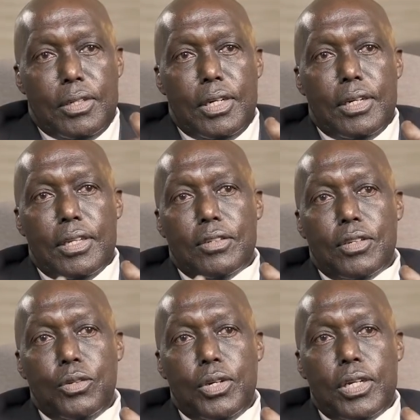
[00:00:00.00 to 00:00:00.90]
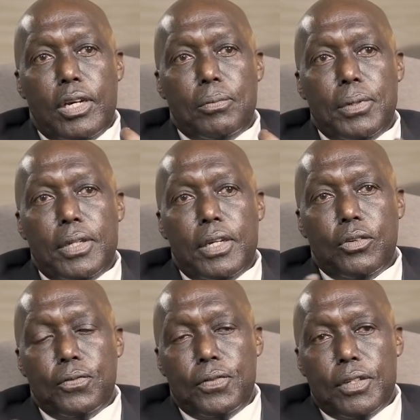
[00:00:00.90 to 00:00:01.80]
Yeah, that's how you end up in the
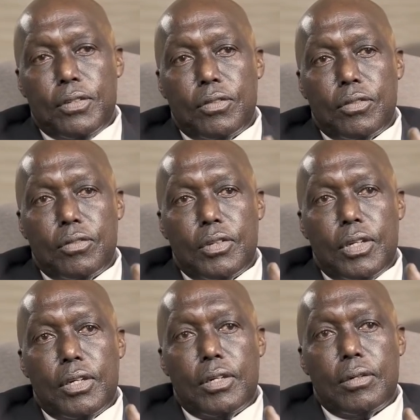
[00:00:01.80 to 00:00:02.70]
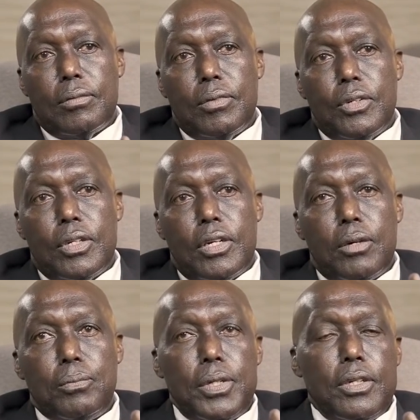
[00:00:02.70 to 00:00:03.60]
office, uh, you end
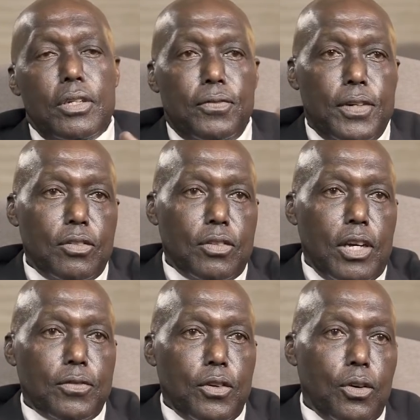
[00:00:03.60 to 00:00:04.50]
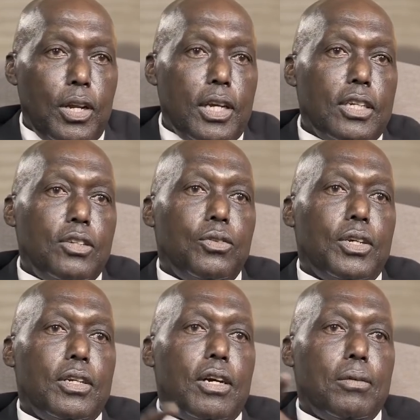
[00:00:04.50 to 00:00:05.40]
up in Defense Staff College, you
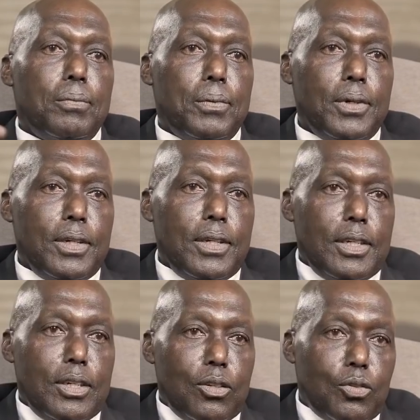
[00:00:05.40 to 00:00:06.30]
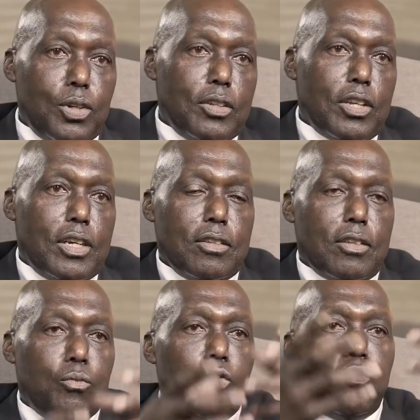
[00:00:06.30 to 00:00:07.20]
end up. So there's a,
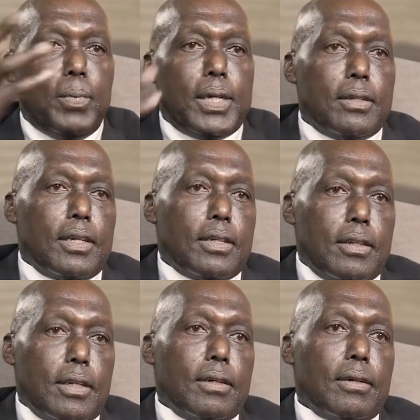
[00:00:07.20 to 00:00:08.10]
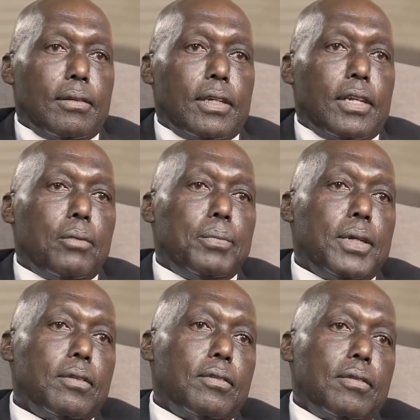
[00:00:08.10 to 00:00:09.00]
there's a movement that, uh, that
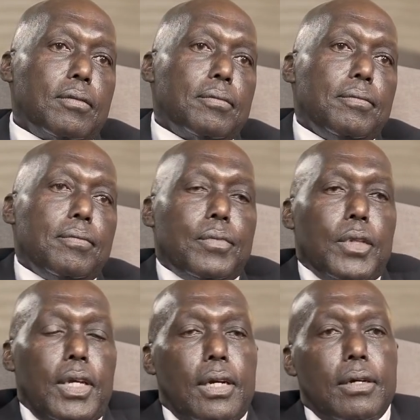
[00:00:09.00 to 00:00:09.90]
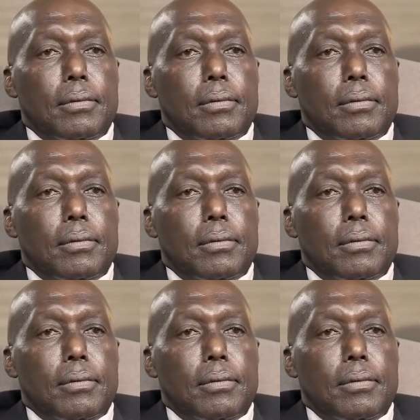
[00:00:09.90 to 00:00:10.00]
happens. Okay. Yeah.